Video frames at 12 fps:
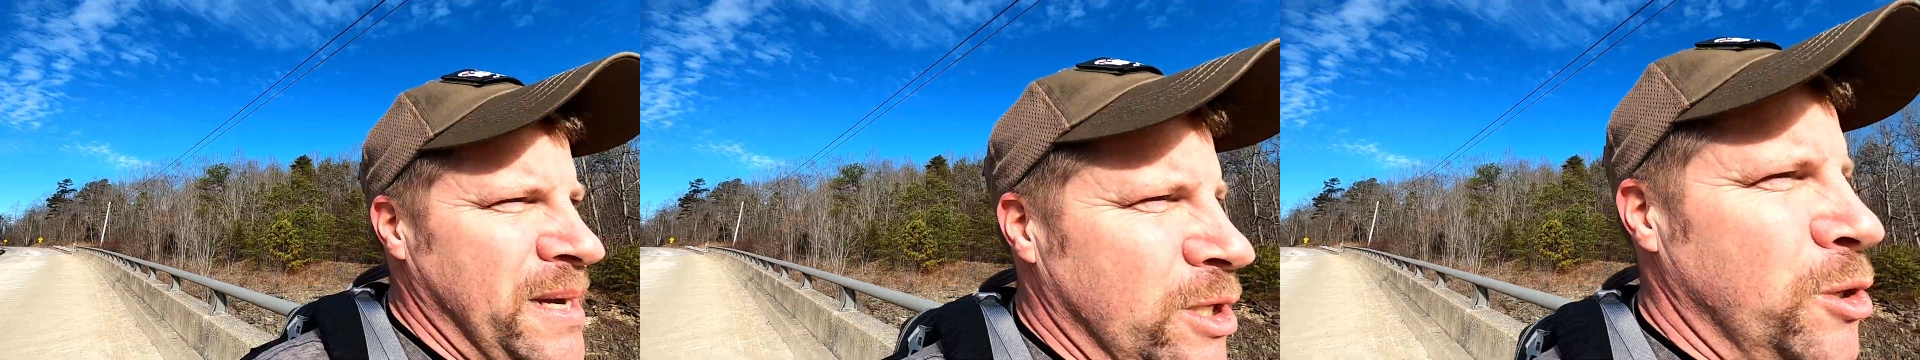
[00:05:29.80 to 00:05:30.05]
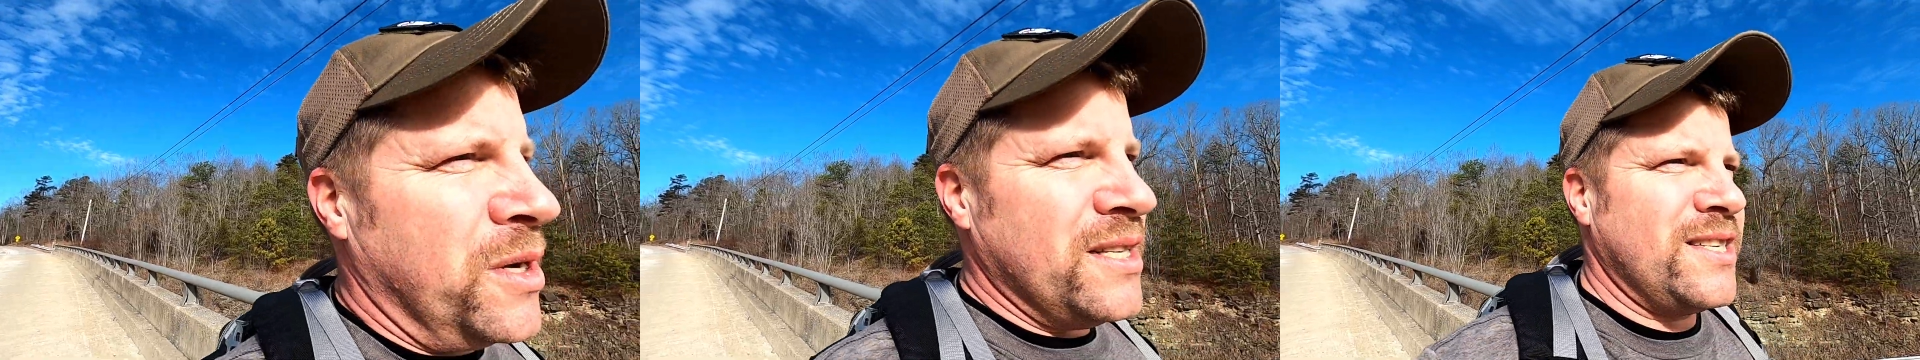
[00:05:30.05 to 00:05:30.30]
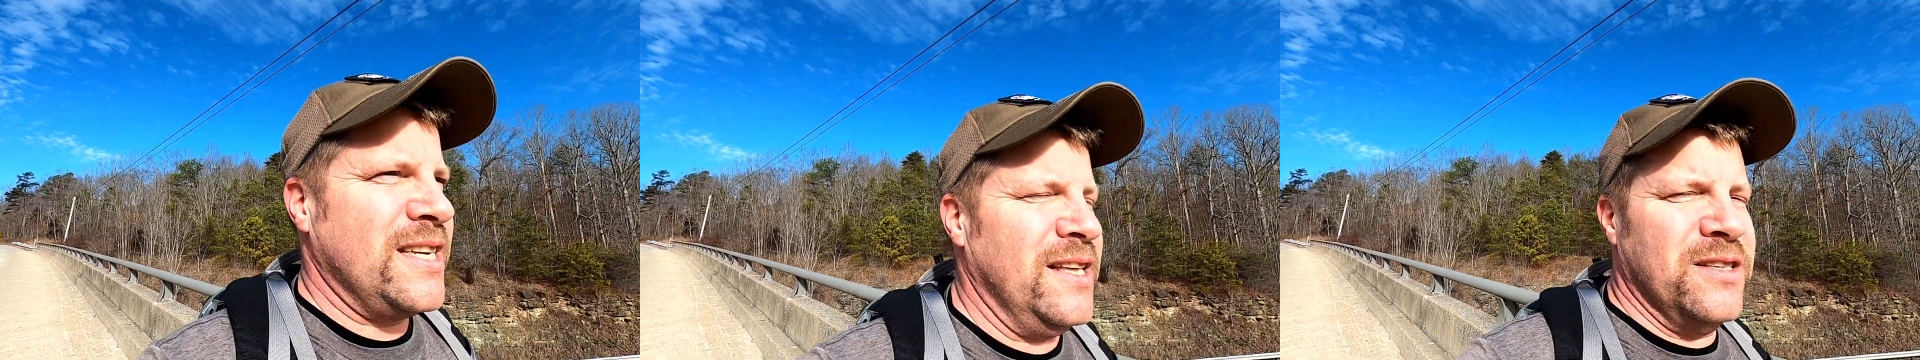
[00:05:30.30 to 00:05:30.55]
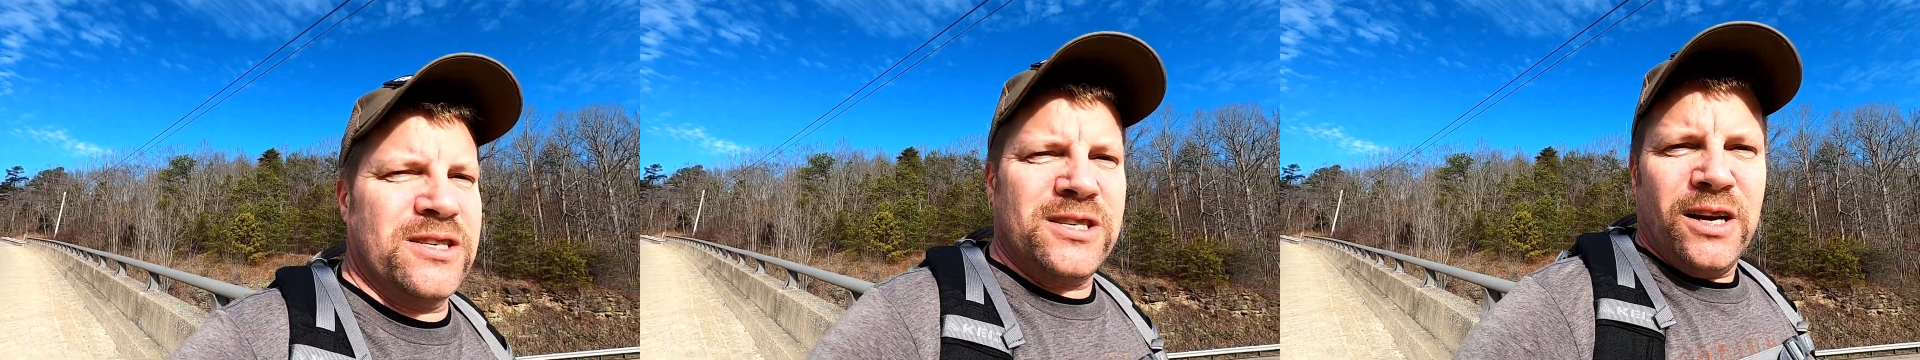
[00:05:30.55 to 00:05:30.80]
mean, you can
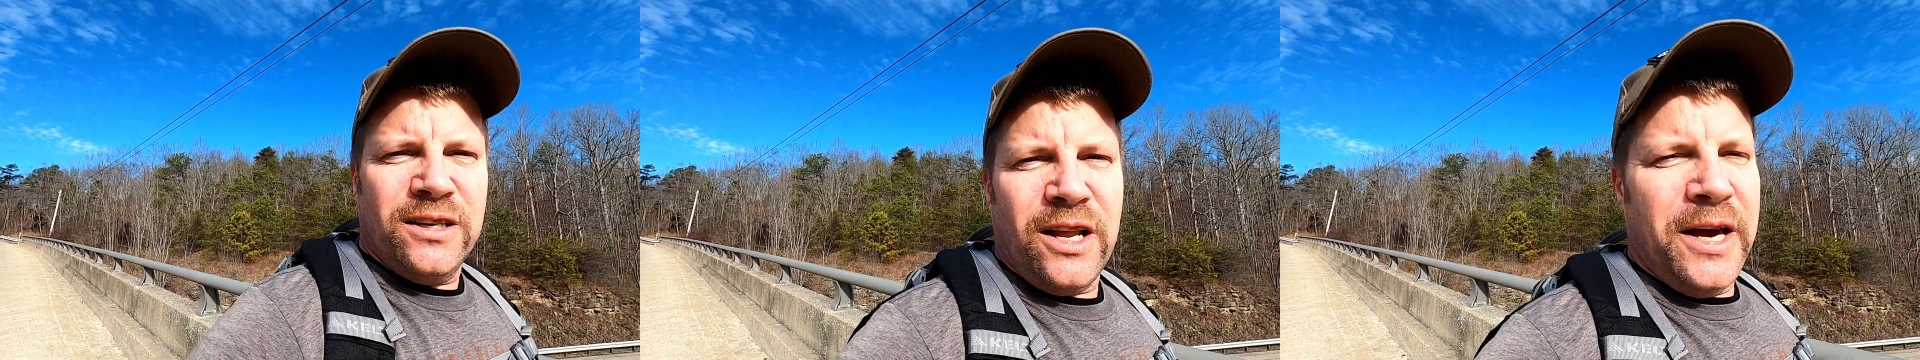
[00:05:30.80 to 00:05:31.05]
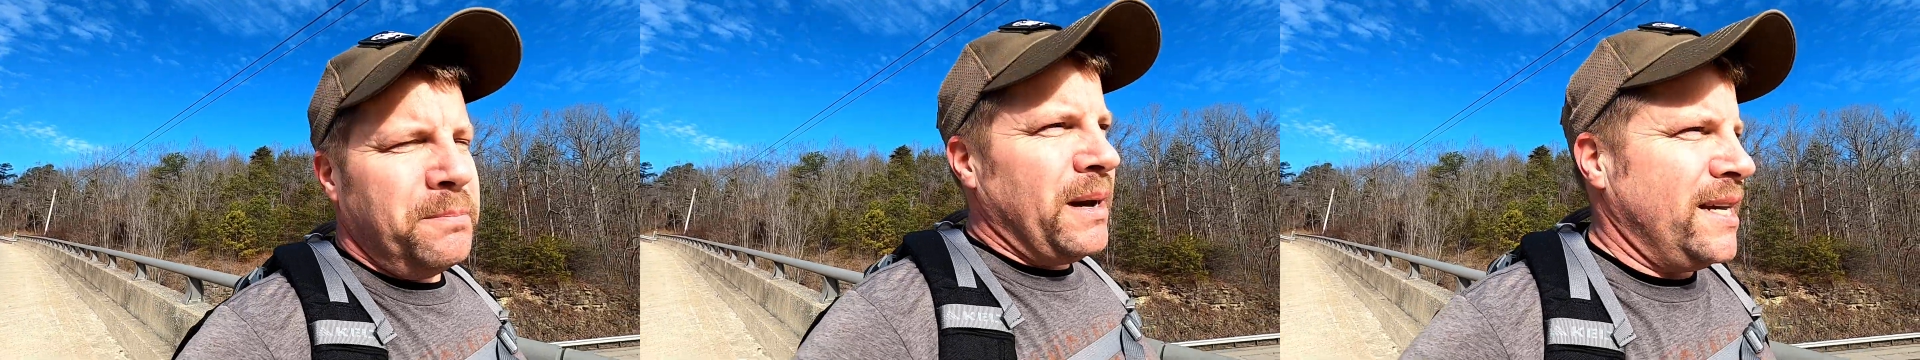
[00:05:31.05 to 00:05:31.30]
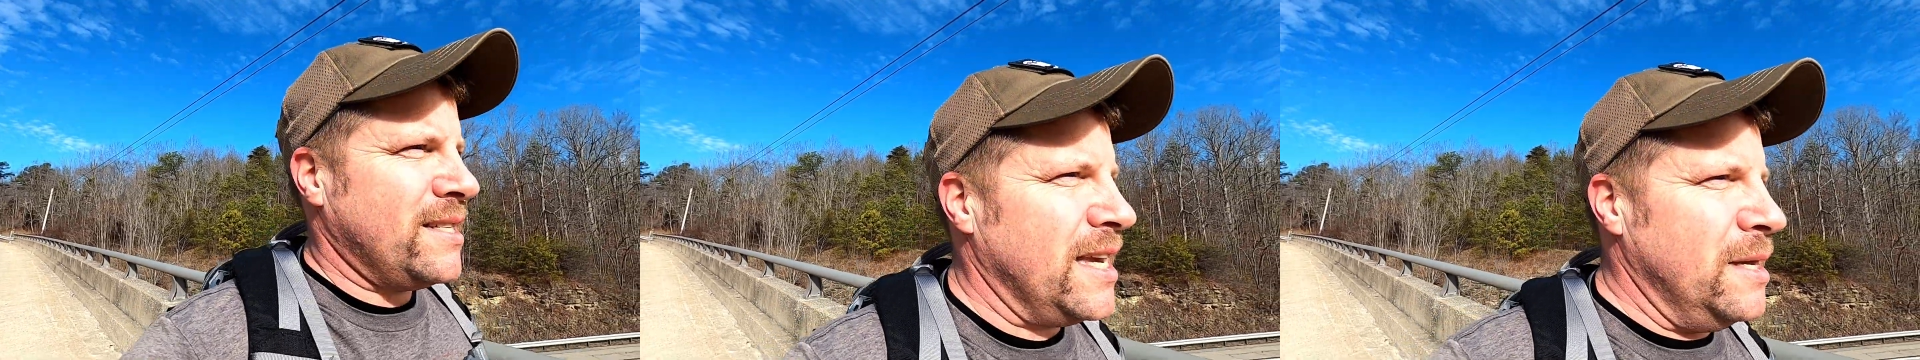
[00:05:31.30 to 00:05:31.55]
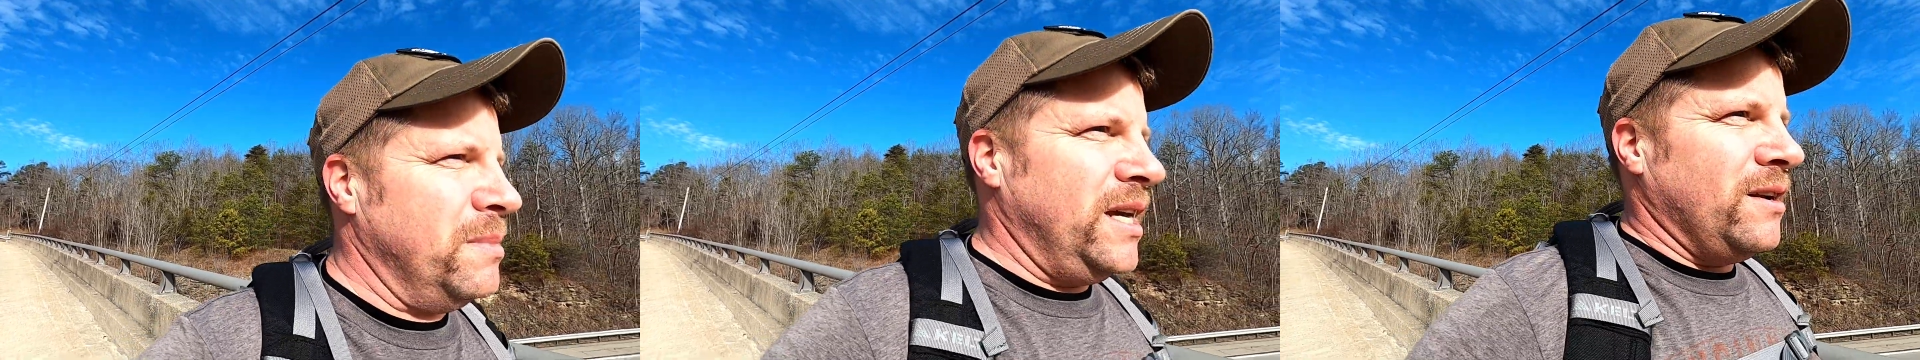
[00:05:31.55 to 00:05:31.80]
see the sunlight, man. It's
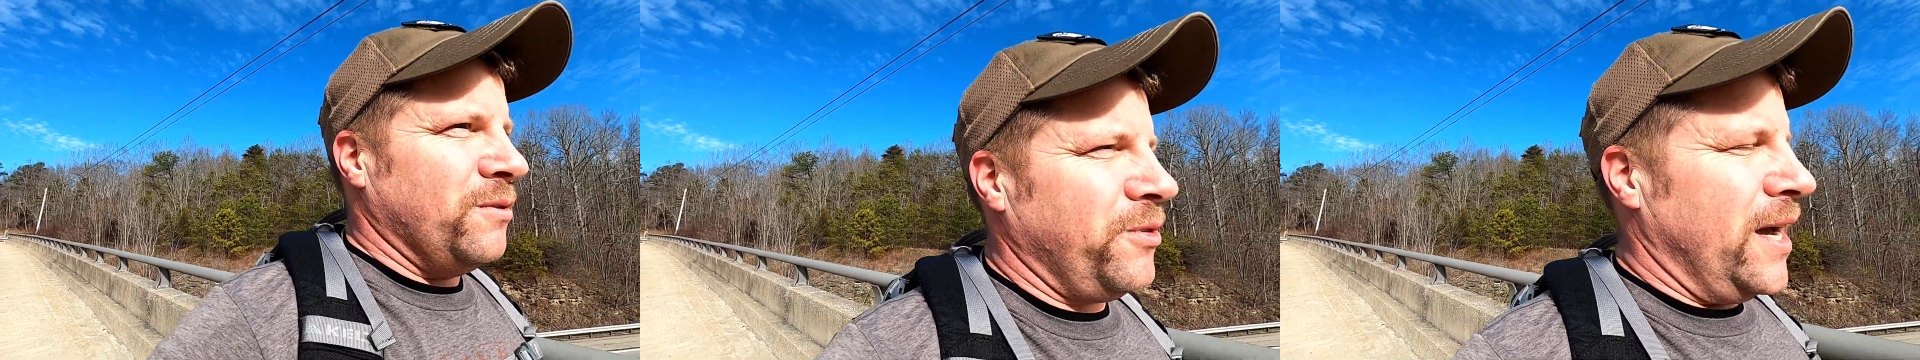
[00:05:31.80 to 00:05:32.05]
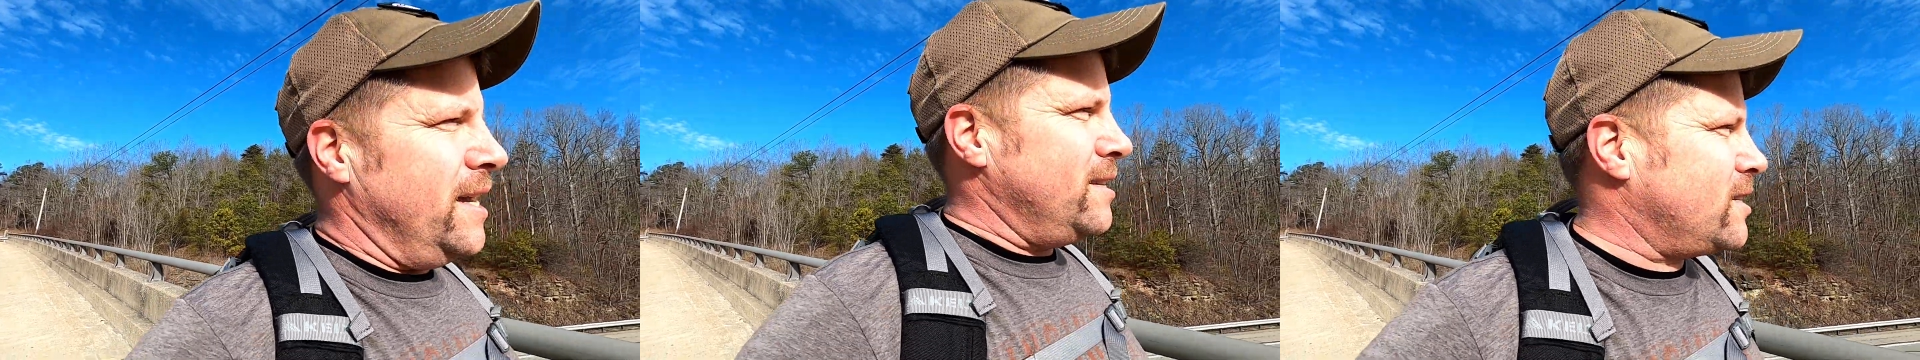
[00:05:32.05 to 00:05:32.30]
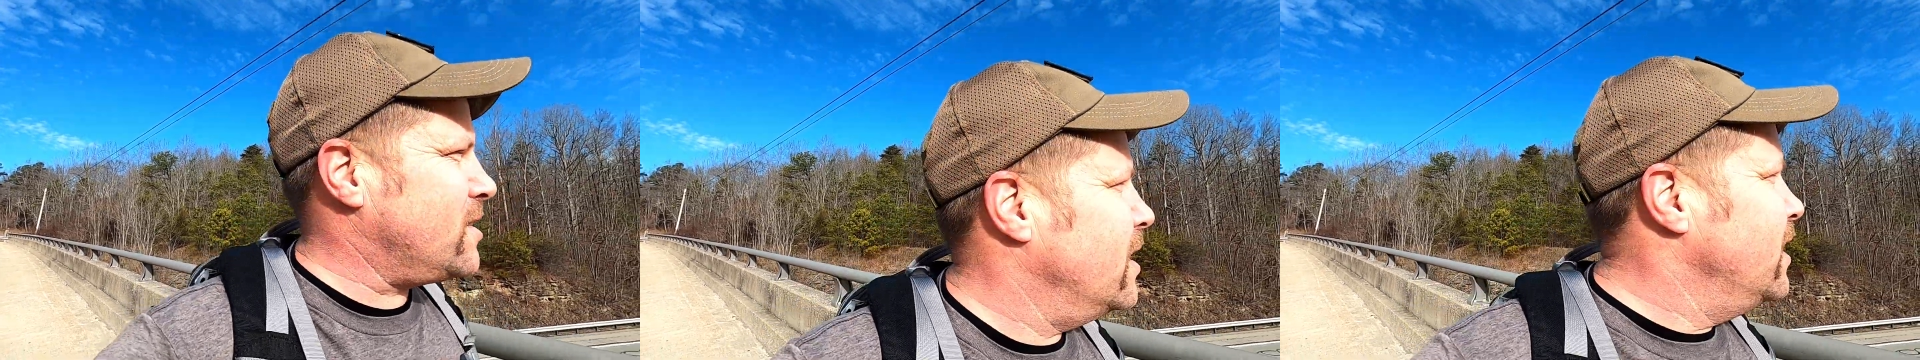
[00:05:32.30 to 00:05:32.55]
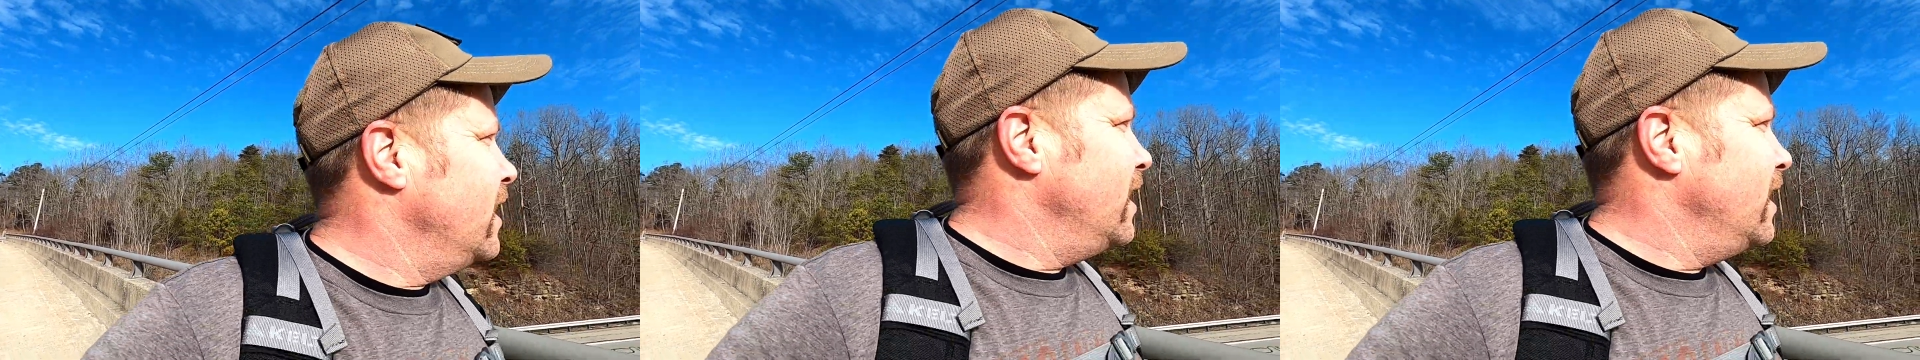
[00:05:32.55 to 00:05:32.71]
hit me in the face.